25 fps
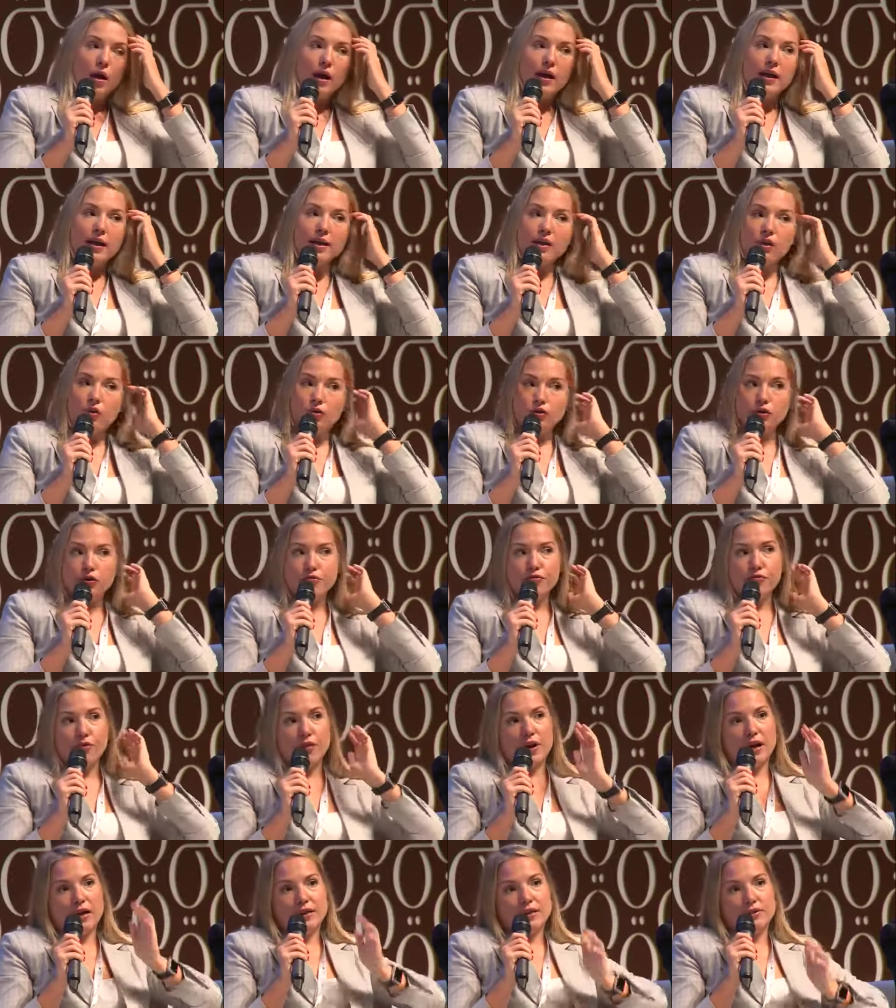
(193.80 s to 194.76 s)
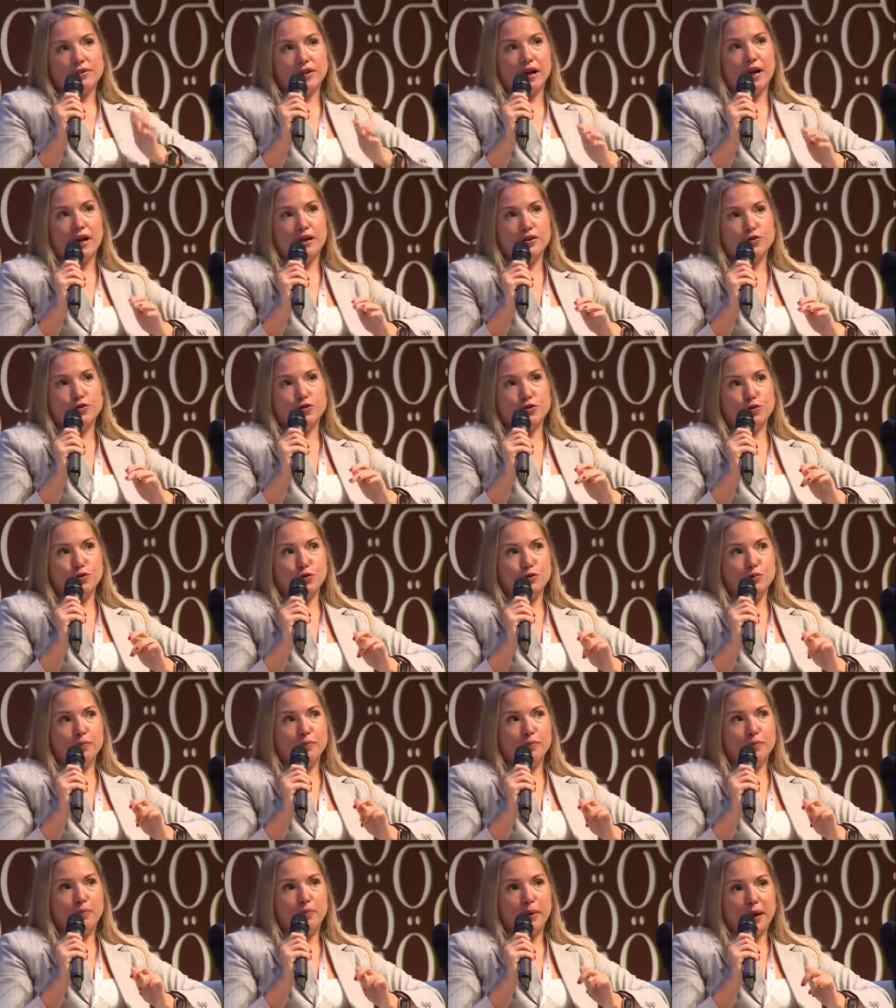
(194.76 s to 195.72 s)
in order for us really to
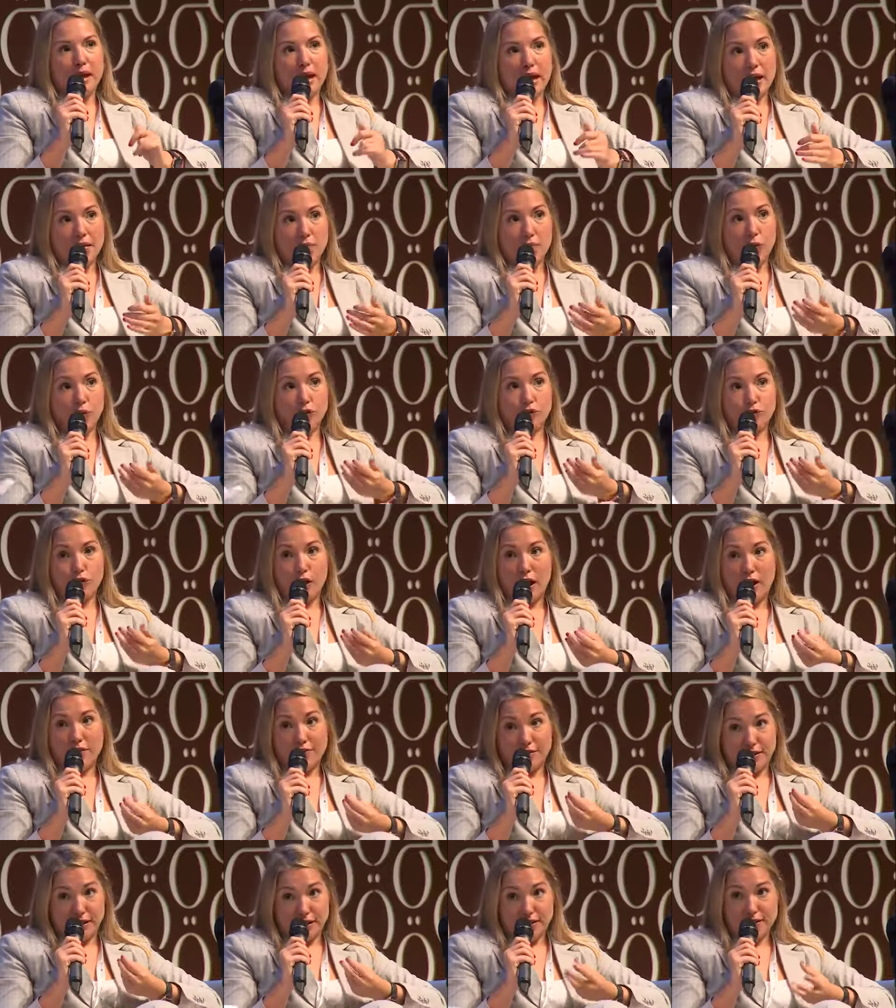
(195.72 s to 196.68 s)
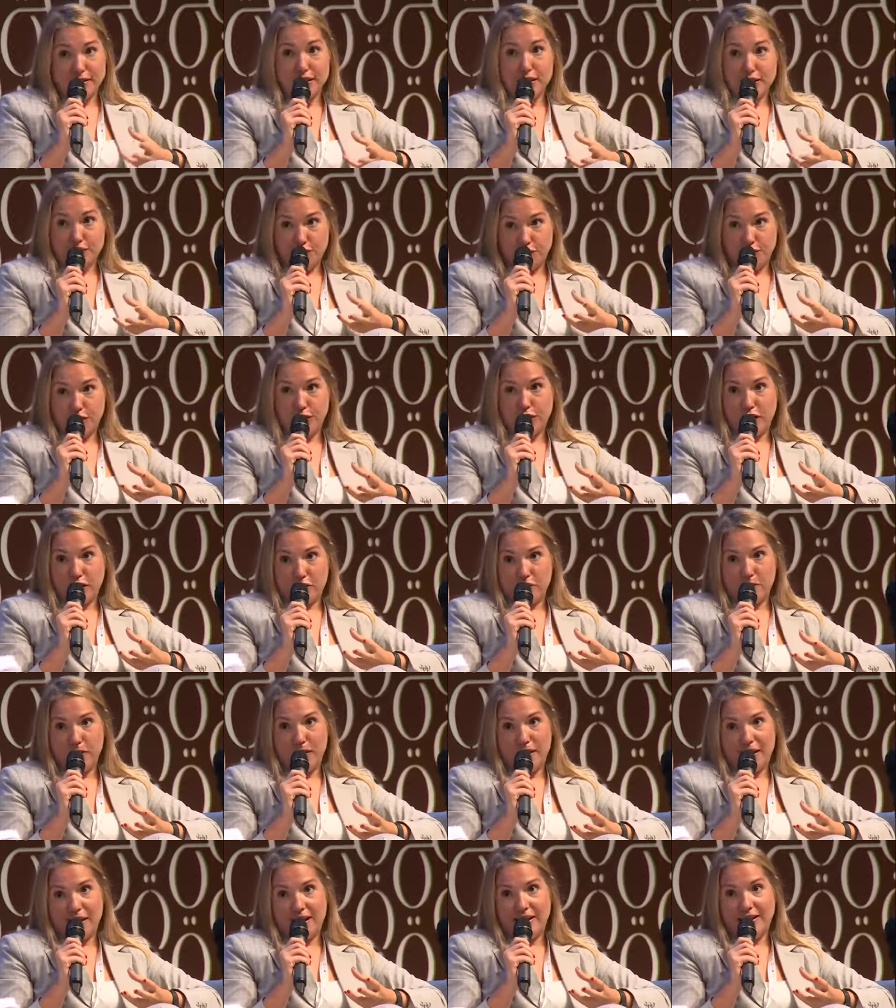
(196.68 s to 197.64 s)
be able to have successful
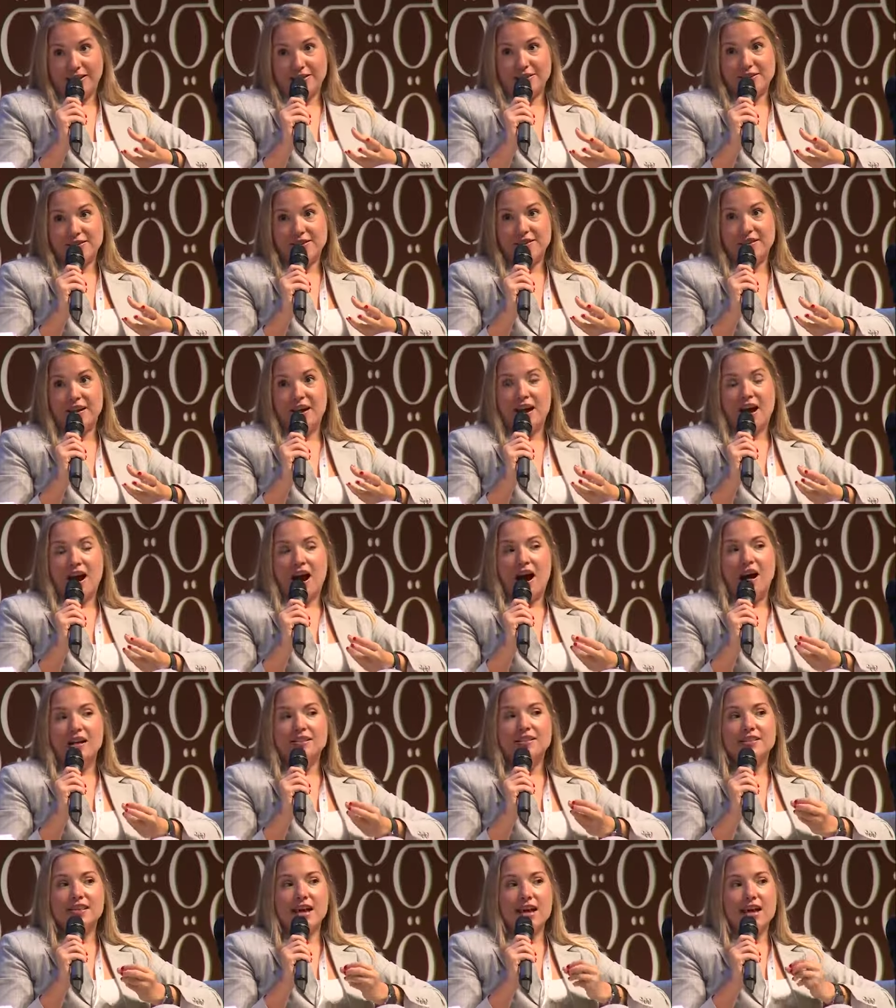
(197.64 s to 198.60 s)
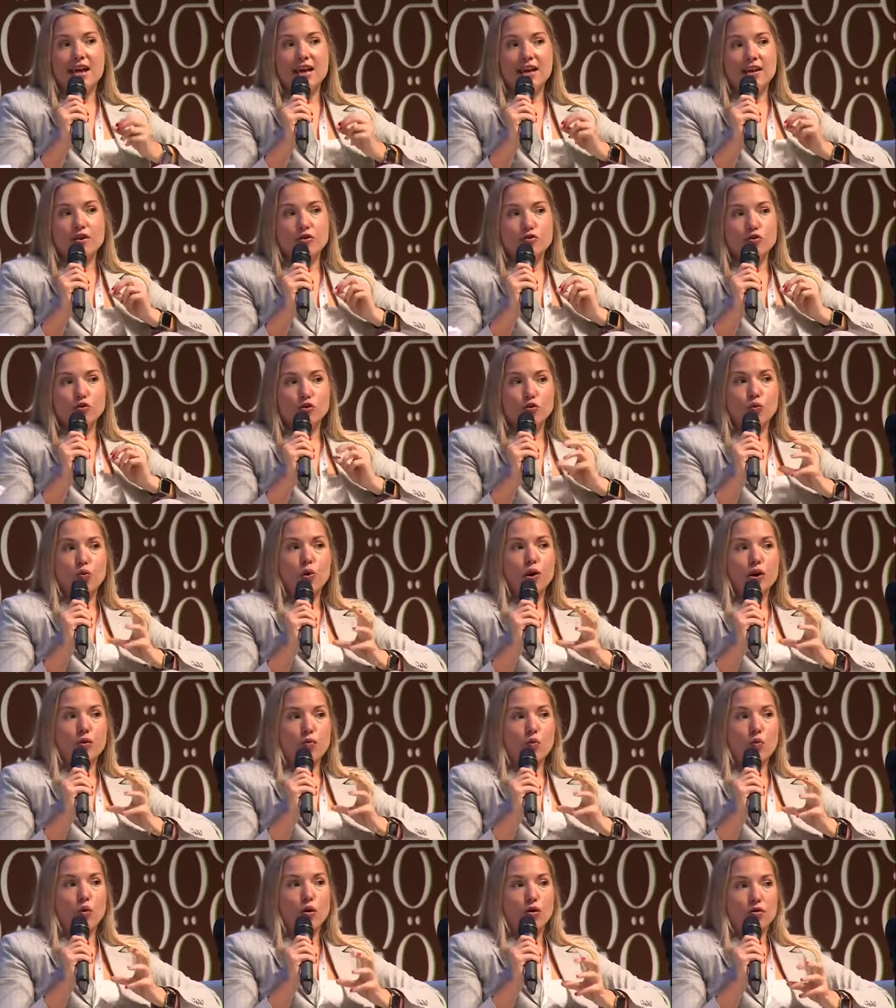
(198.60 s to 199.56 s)
campaigns, I say, do
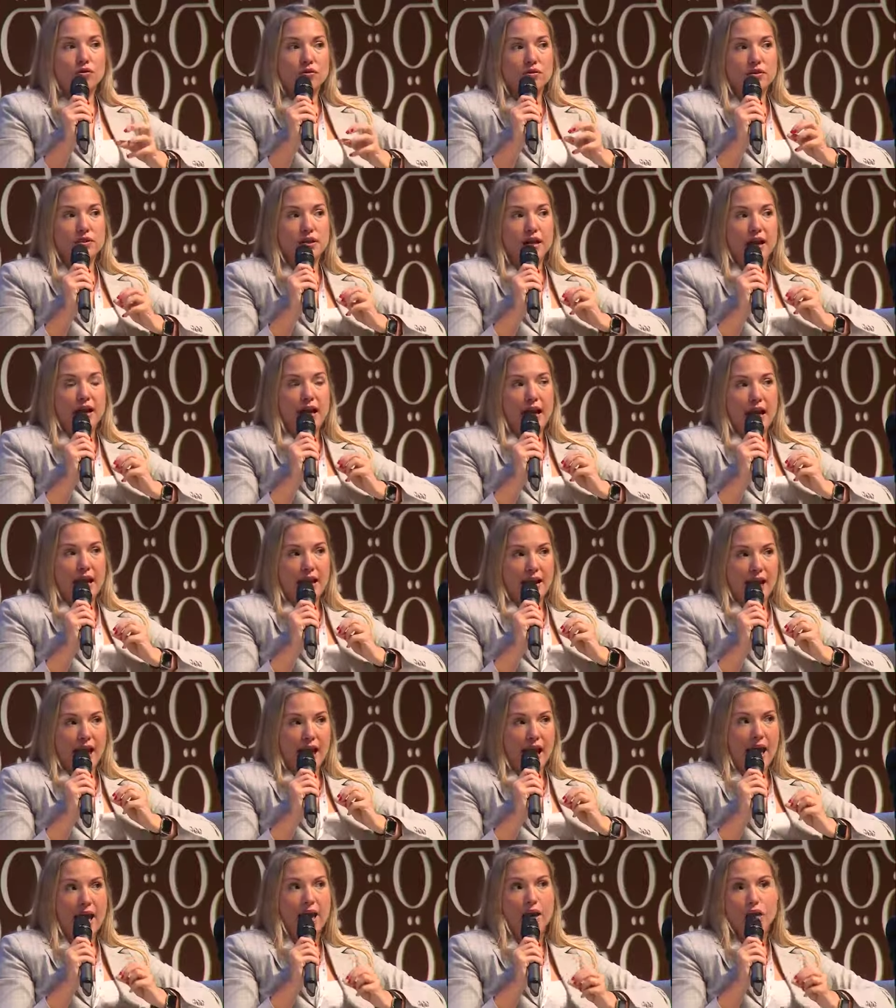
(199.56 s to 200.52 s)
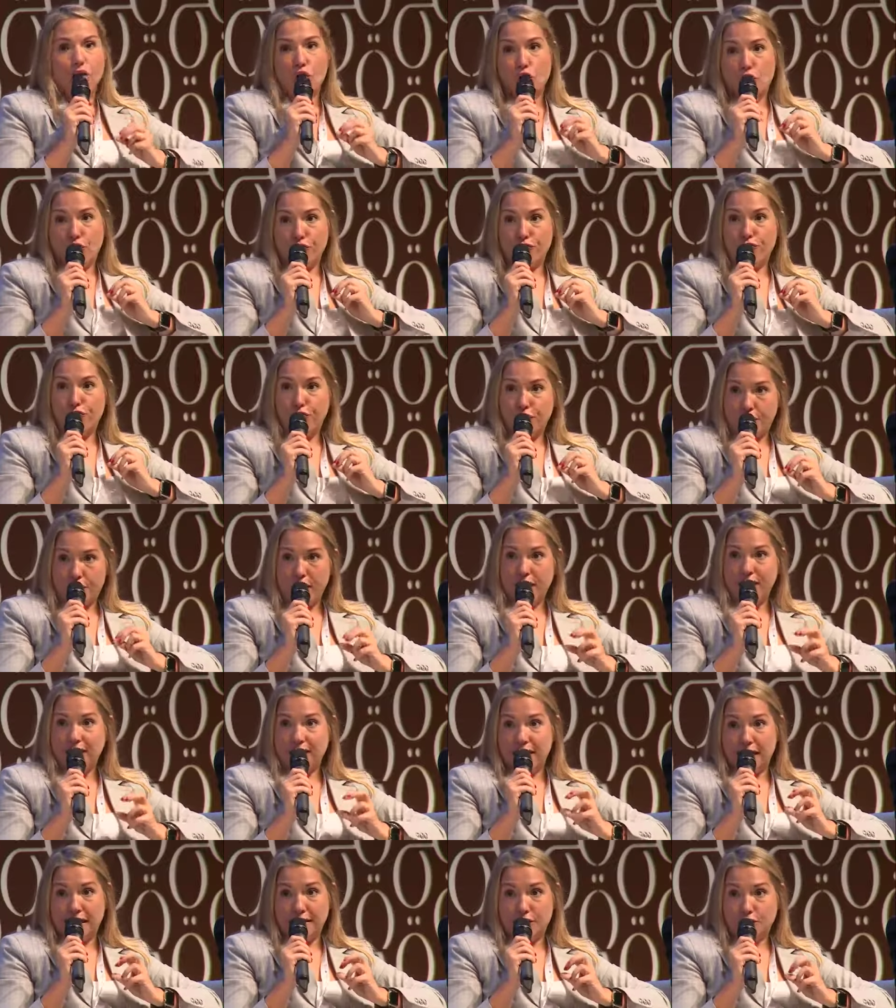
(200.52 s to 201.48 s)
we want an
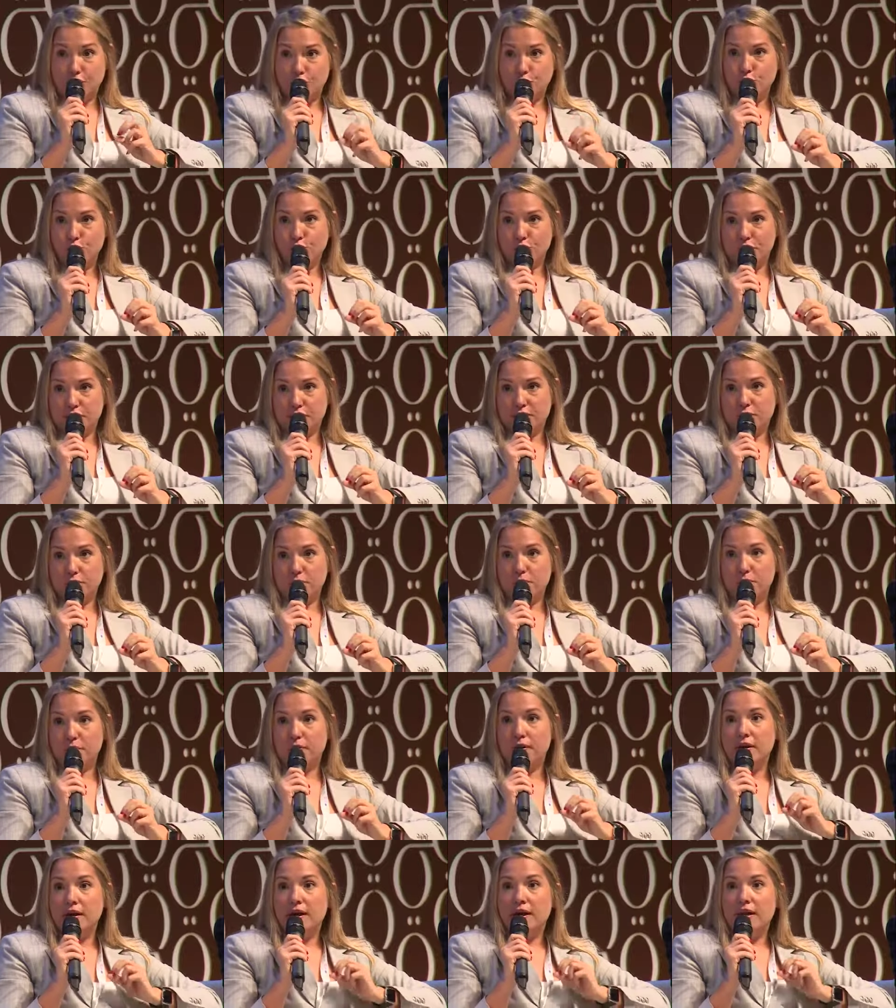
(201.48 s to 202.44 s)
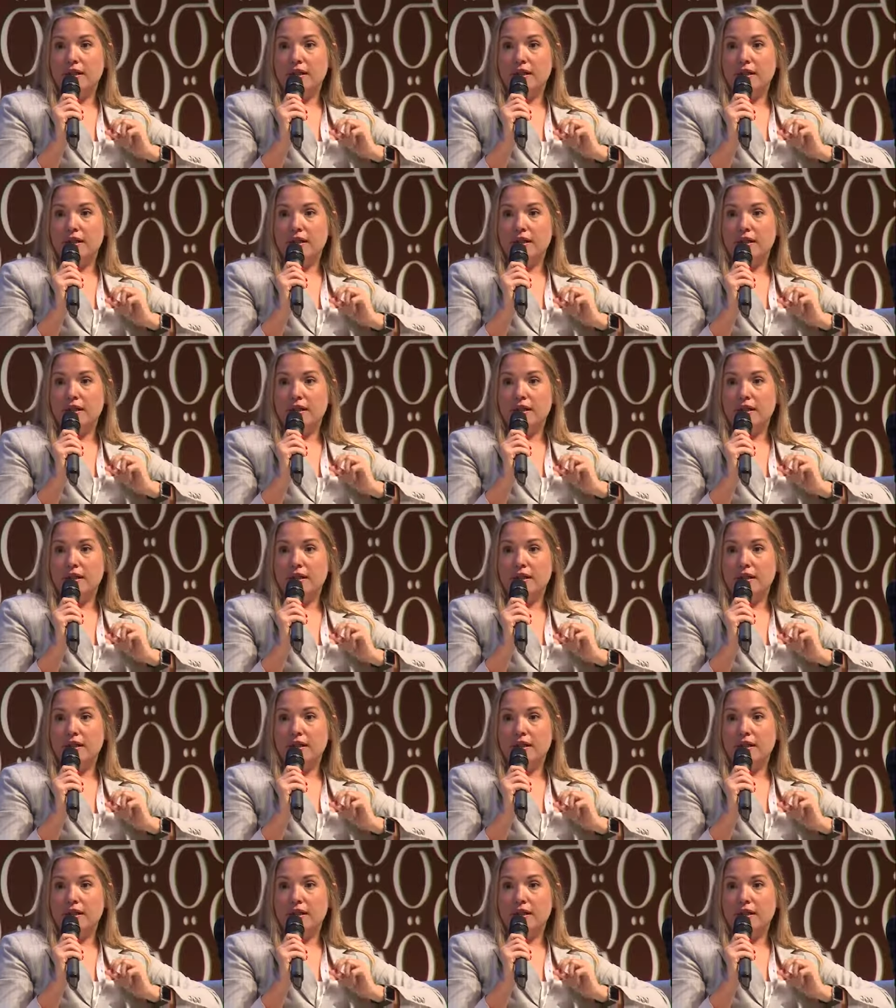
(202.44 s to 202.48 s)
eco-friendly tourism?